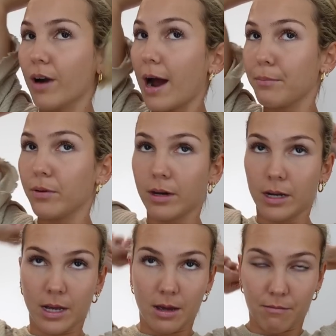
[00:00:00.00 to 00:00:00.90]
wrap
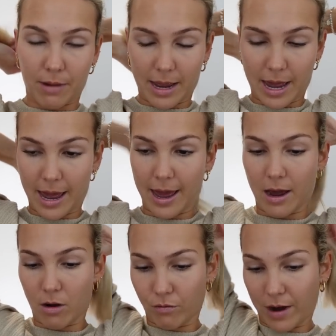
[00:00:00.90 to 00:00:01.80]
my hair
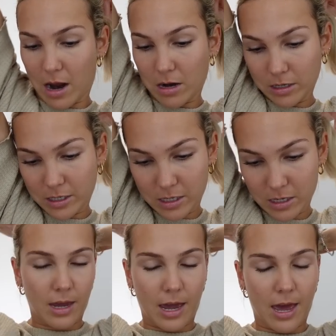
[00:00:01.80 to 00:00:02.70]
around
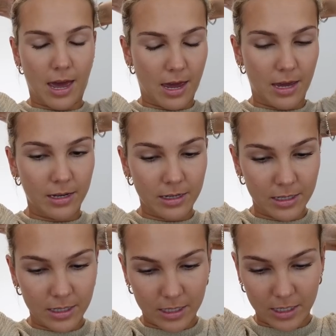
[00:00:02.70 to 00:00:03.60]

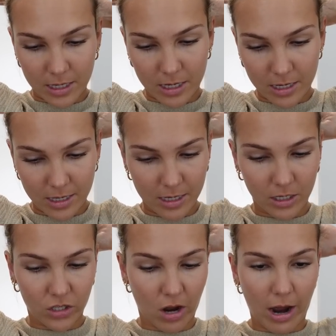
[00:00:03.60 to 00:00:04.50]
and
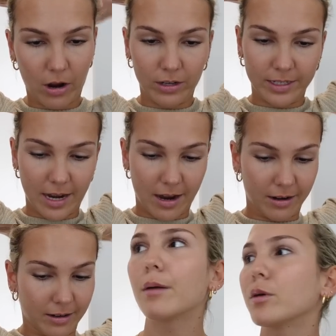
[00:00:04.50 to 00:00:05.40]
tie her
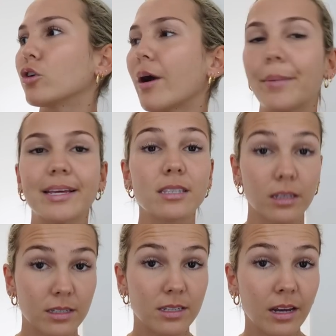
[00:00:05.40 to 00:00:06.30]
down. I'm gonna grab my
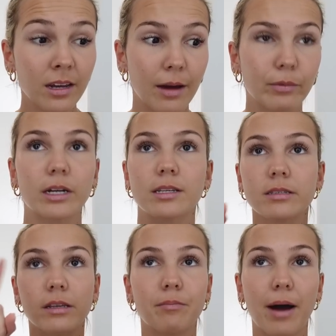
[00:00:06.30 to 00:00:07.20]
slick stick and we're gonna
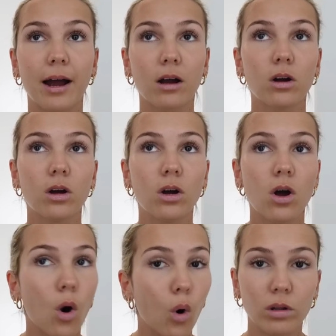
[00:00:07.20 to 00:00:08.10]
slick back
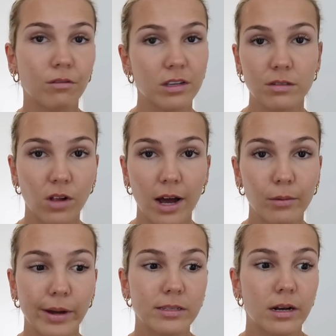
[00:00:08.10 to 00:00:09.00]
all of these
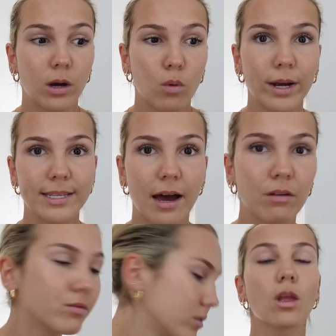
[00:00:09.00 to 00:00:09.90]
flyaways that I always
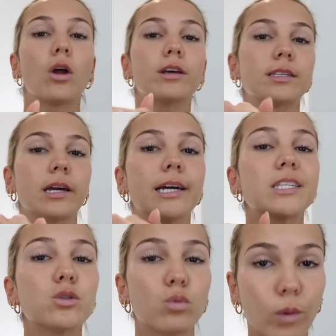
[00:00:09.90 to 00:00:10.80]
have. Honestly, I
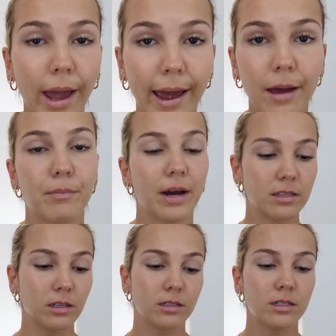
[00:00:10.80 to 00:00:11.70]
swear by
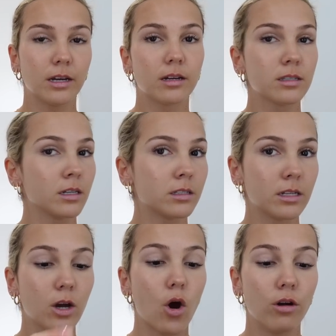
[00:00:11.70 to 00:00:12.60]
slick stick. Slick
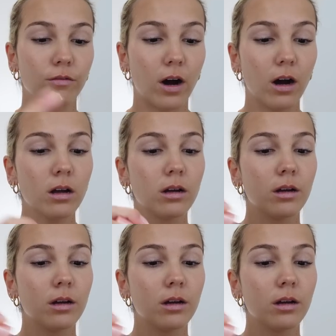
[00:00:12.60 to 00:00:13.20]
stick over